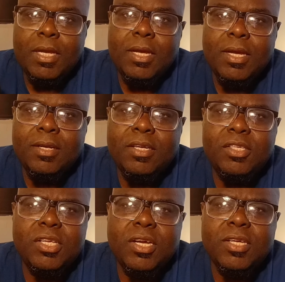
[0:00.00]
And
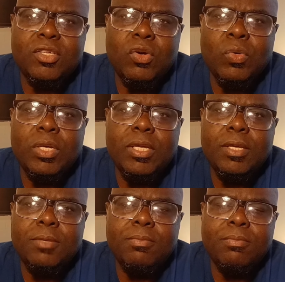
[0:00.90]
this has
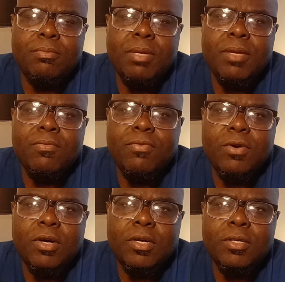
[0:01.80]
only been
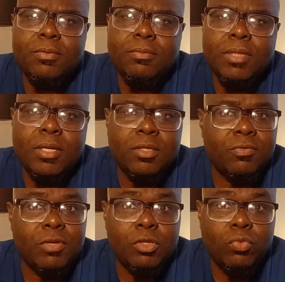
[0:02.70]
further because
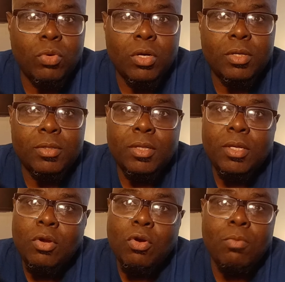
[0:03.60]
of this war,
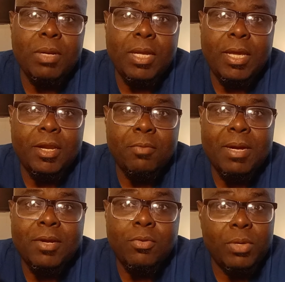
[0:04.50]
complicated
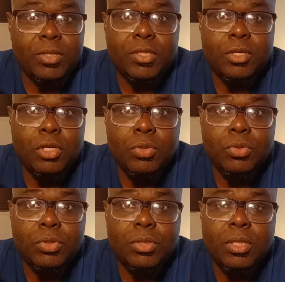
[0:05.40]
by the recent
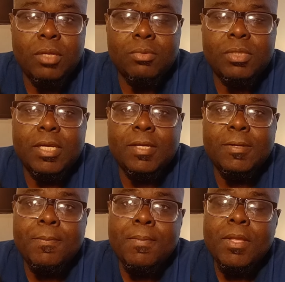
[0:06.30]
news, you know what I'm
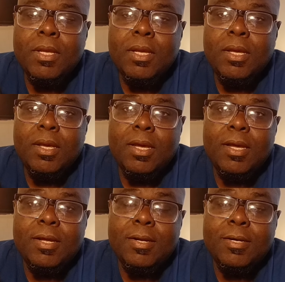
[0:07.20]
saying?
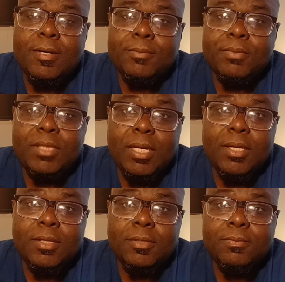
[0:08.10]
And
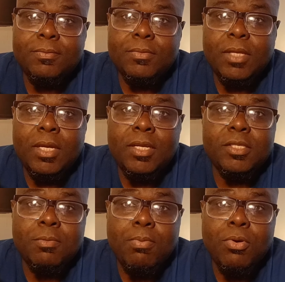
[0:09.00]
second, it
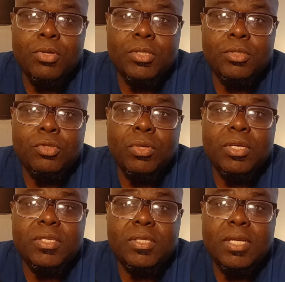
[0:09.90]
is important to
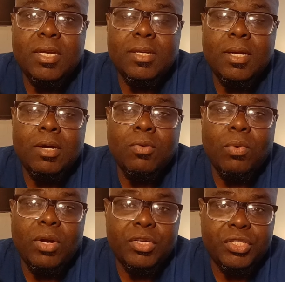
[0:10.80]
understand how
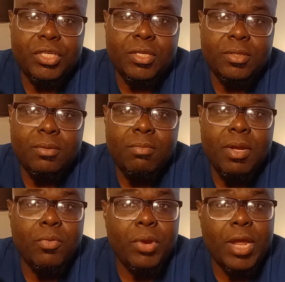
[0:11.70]
Russia
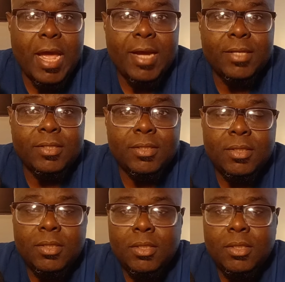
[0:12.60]
may react